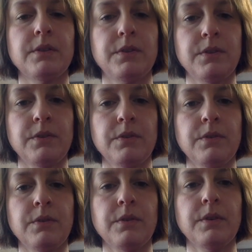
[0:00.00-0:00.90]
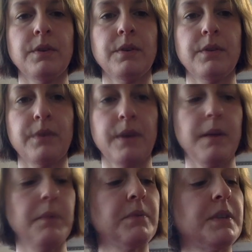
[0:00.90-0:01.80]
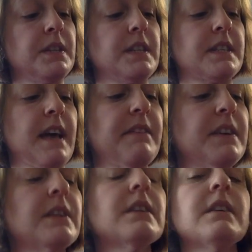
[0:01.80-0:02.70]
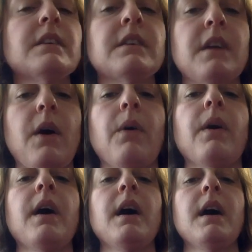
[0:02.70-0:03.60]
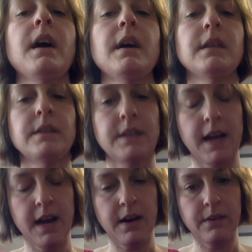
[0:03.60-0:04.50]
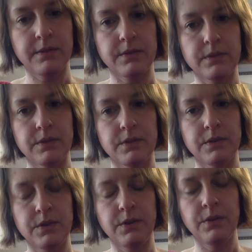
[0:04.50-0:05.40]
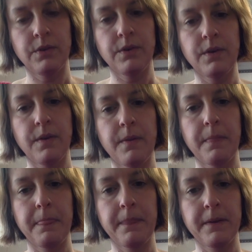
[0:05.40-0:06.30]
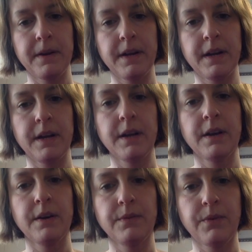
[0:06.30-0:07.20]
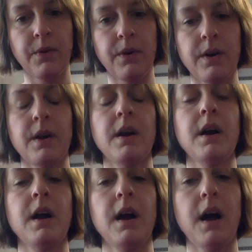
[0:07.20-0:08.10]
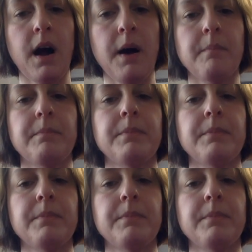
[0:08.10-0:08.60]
2, 3. Move to G7, go. Down, 2, 3, 4, up,